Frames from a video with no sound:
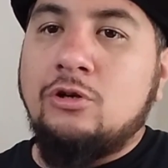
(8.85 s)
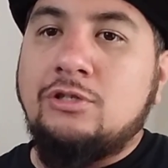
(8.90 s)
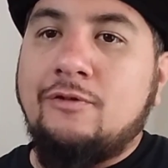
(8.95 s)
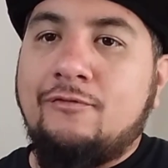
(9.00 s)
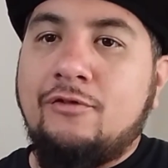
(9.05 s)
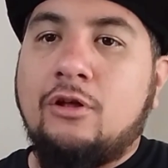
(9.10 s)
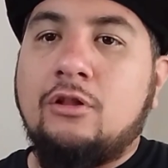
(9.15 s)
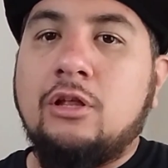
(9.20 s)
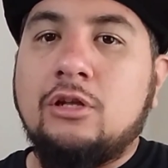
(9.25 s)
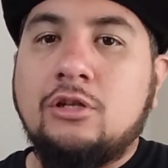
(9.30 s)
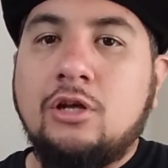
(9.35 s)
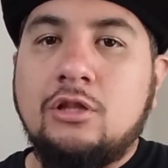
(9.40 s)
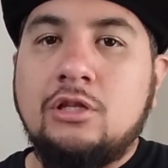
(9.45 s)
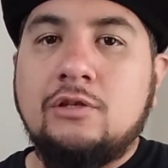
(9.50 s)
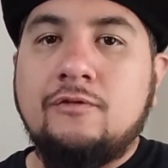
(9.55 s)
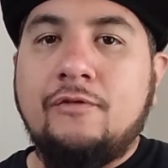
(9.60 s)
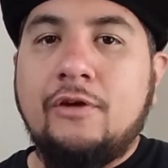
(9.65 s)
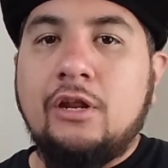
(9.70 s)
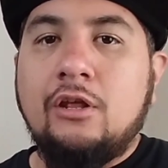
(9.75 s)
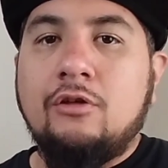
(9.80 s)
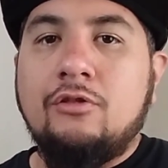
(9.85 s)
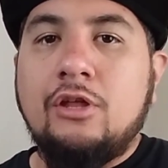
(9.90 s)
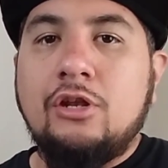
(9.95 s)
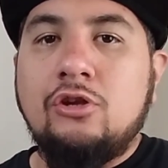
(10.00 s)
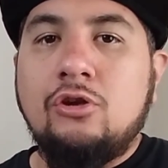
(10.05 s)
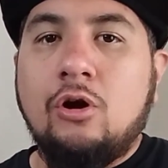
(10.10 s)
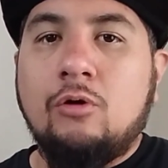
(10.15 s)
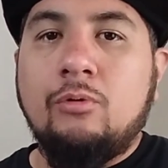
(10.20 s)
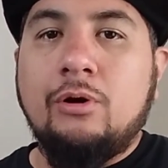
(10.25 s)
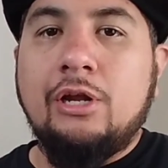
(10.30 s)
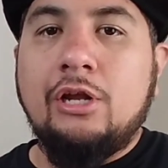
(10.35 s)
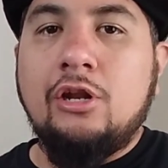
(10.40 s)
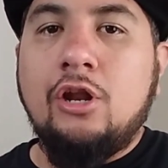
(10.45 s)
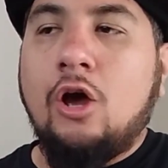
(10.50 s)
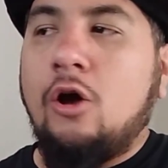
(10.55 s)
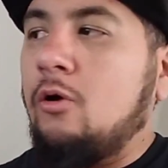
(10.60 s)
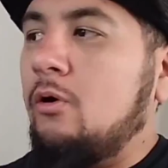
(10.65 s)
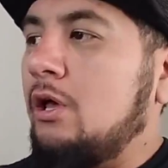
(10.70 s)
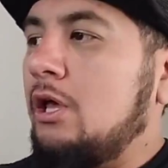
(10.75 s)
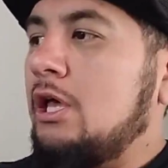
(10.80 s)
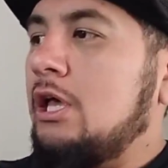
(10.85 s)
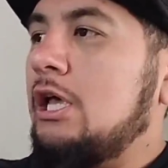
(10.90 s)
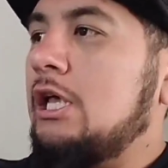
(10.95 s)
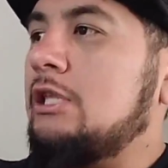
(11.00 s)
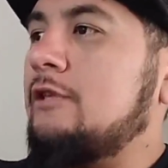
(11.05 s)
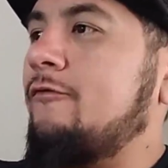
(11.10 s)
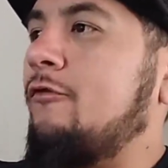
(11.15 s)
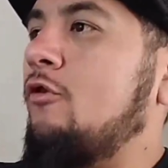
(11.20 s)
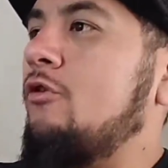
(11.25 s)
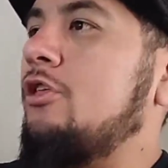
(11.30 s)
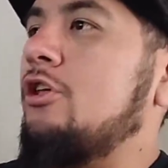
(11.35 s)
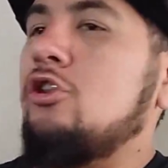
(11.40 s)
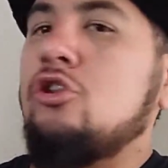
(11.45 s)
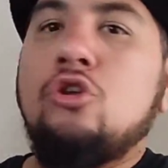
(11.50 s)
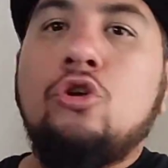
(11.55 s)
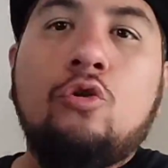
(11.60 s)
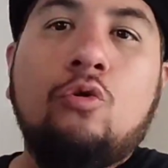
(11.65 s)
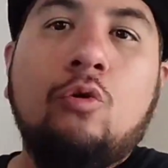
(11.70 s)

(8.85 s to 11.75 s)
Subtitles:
if you clicked on this video, then you already know it's for the new